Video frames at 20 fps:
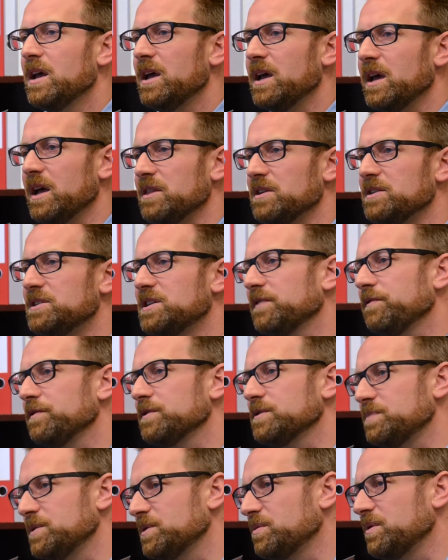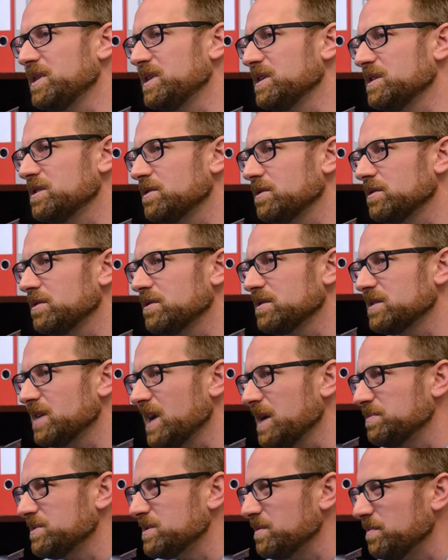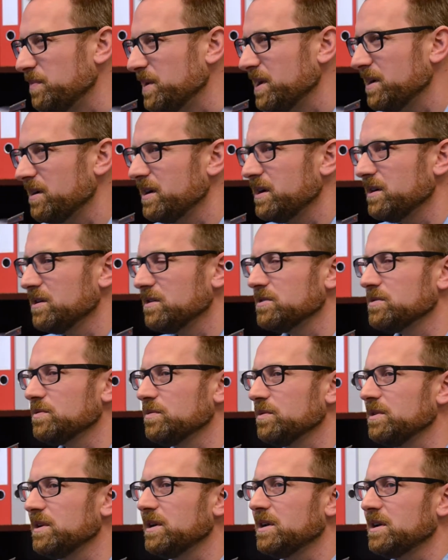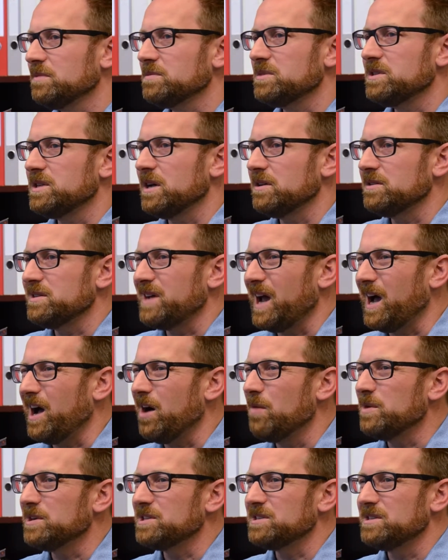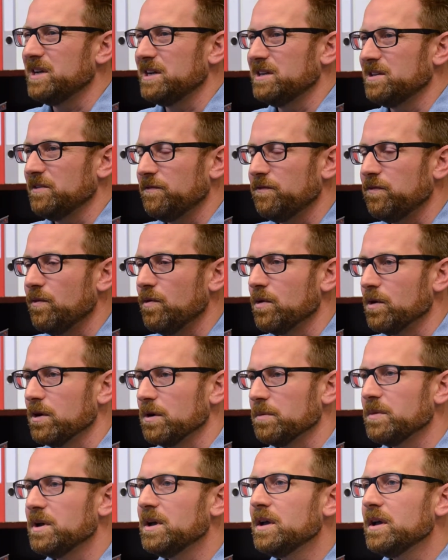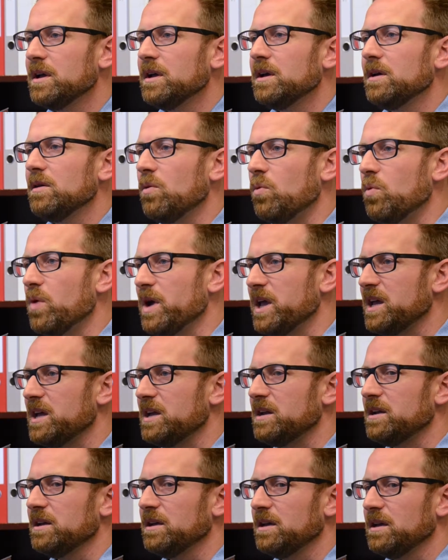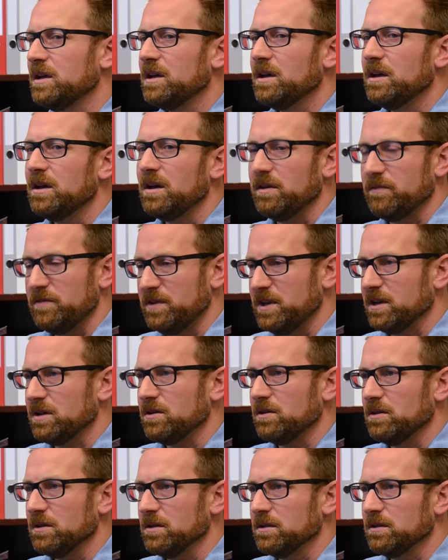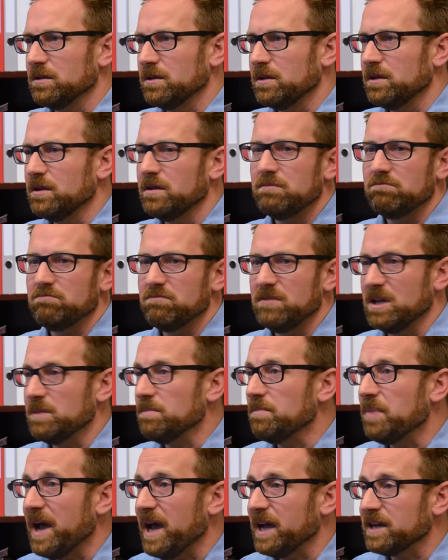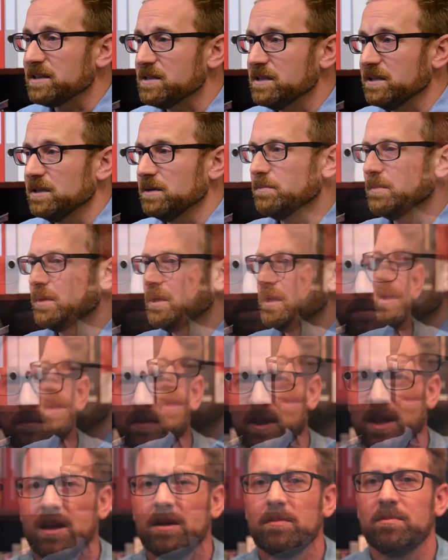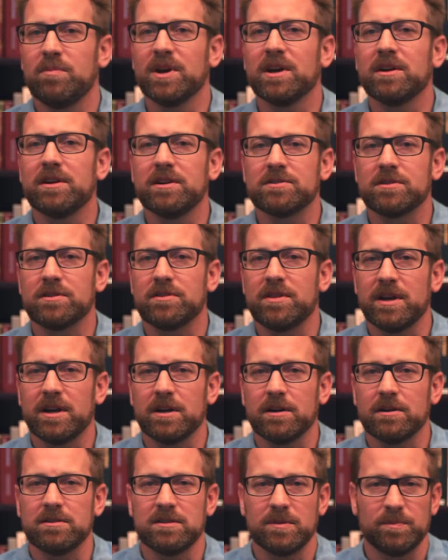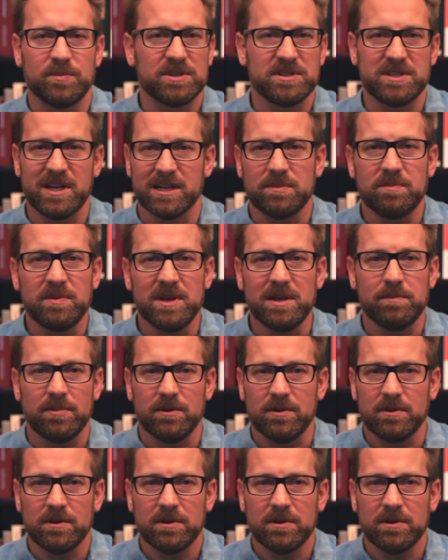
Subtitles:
And the difference between these types of barriers really comes down to how much they deform when a vehicle impacts them. Barriers are there to protect people.